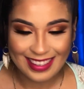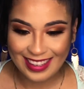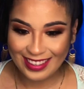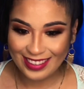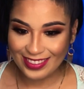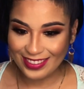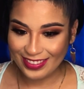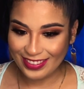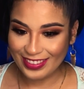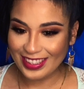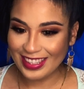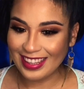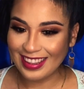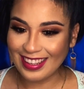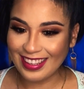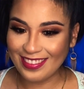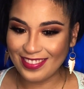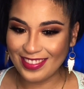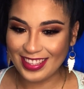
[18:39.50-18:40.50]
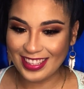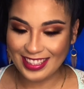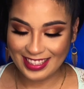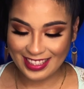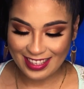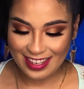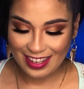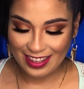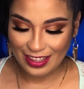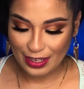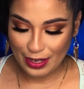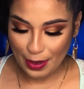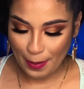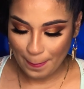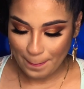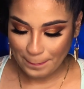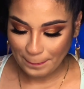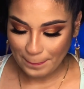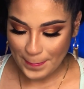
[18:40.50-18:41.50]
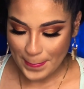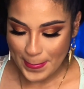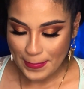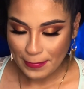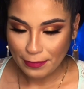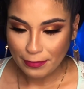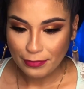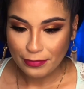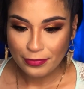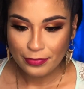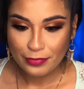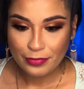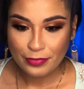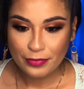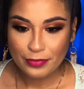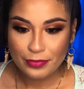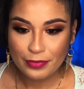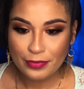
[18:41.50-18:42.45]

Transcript: I really love this color. I